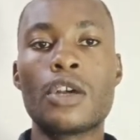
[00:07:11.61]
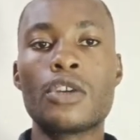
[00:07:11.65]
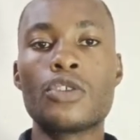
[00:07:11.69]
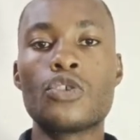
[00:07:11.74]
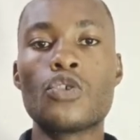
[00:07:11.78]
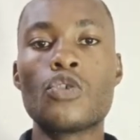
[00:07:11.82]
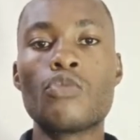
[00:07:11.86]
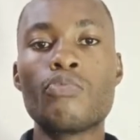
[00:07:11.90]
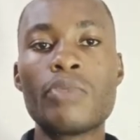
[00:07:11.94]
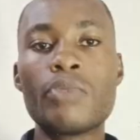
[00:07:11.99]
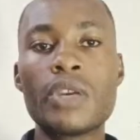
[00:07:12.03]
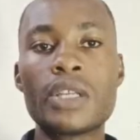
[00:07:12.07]

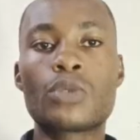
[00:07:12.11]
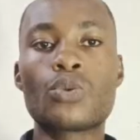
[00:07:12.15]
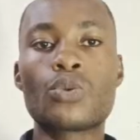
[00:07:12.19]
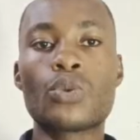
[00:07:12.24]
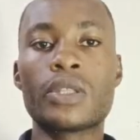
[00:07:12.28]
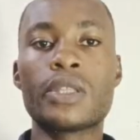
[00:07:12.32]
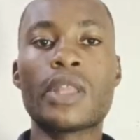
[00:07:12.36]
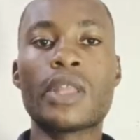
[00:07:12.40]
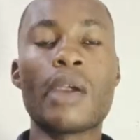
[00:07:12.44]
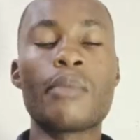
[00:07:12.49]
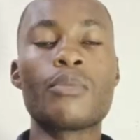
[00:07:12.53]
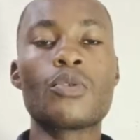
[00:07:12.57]
you meet
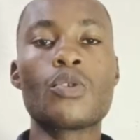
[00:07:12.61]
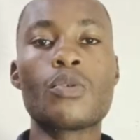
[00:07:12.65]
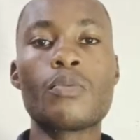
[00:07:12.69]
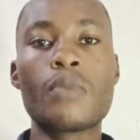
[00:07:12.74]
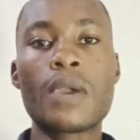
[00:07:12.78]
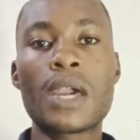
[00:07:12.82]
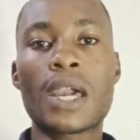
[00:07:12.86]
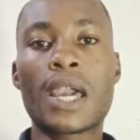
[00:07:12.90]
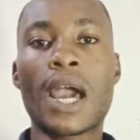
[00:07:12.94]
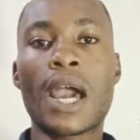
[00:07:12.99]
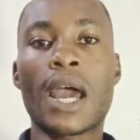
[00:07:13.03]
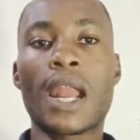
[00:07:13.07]
with them, you
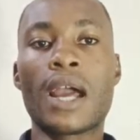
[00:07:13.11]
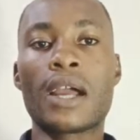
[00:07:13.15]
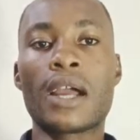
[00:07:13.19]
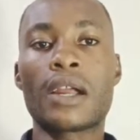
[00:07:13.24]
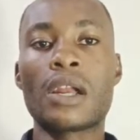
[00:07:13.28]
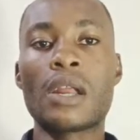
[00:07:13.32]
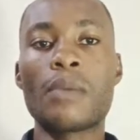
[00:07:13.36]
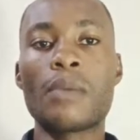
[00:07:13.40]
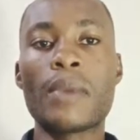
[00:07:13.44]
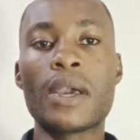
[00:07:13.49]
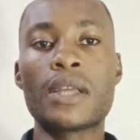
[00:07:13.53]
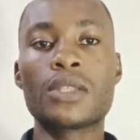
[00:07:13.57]
make an
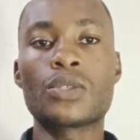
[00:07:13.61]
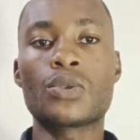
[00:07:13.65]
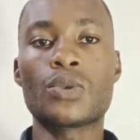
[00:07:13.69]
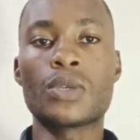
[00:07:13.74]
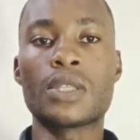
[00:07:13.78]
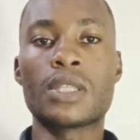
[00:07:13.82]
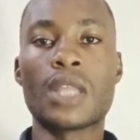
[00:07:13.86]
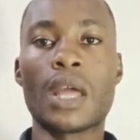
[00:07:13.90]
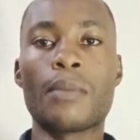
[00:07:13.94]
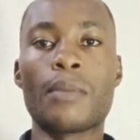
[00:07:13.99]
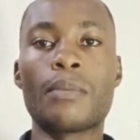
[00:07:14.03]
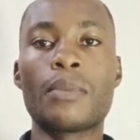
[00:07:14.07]
agreement
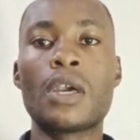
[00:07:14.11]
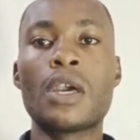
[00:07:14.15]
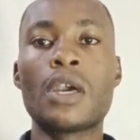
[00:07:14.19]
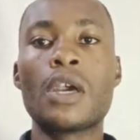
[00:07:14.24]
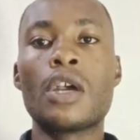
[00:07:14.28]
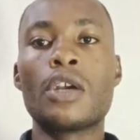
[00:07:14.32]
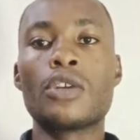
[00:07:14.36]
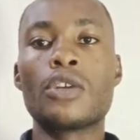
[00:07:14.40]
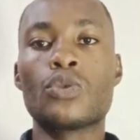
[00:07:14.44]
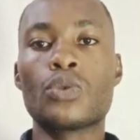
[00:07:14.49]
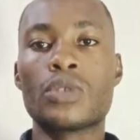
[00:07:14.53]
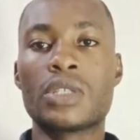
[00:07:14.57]
with them,
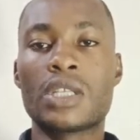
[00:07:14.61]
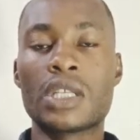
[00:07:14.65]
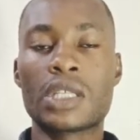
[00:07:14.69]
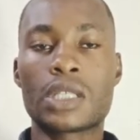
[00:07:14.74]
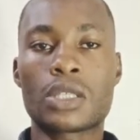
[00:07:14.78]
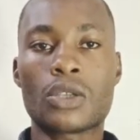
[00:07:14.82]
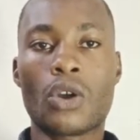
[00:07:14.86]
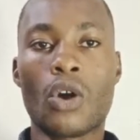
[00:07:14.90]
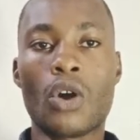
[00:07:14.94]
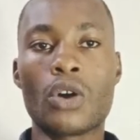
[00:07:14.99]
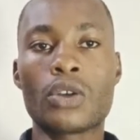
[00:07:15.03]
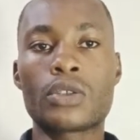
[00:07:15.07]
you
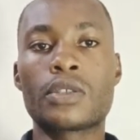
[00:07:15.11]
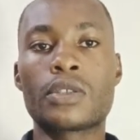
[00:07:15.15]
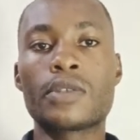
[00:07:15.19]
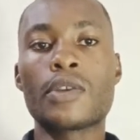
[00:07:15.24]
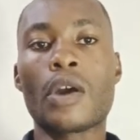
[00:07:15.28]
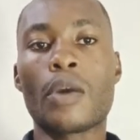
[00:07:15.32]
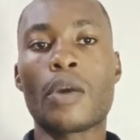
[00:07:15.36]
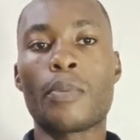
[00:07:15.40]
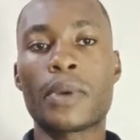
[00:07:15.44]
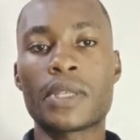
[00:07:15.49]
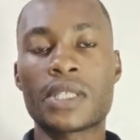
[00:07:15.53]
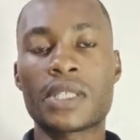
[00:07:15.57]
discuss
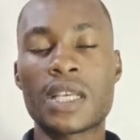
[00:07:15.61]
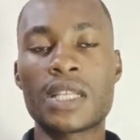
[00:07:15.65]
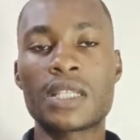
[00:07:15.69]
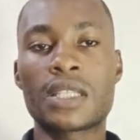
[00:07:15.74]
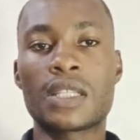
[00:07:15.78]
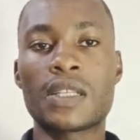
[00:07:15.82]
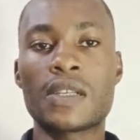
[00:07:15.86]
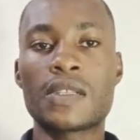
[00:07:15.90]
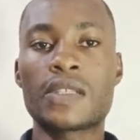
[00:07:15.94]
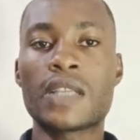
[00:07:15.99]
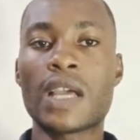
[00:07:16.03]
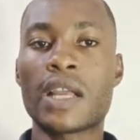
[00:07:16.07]
your
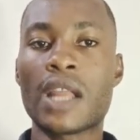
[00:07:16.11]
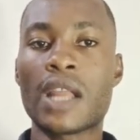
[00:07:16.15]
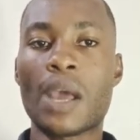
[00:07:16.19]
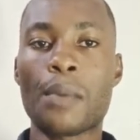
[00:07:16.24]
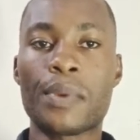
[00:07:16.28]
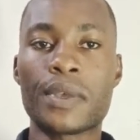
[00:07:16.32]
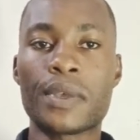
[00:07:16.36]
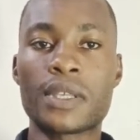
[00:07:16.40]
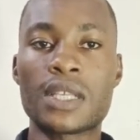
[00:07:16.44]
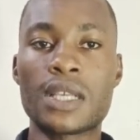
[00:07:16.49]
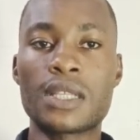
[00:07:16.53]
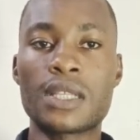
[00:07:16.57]
percentage and their
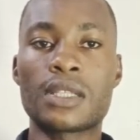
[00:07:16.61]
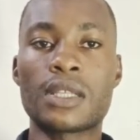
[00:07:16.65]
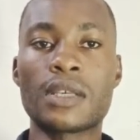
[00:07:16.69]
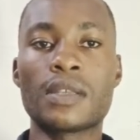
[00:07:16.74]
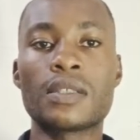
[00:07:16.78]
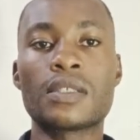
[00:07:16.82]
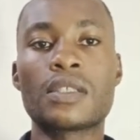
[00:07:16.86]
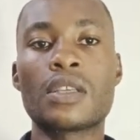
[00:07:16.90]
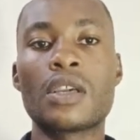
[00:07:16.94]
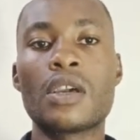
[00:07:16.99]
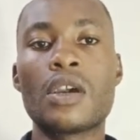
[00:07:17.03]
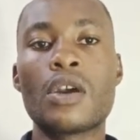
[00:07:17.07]

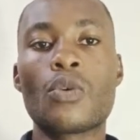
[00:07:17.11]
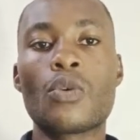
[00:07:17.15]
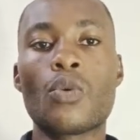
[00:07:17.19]
percentage.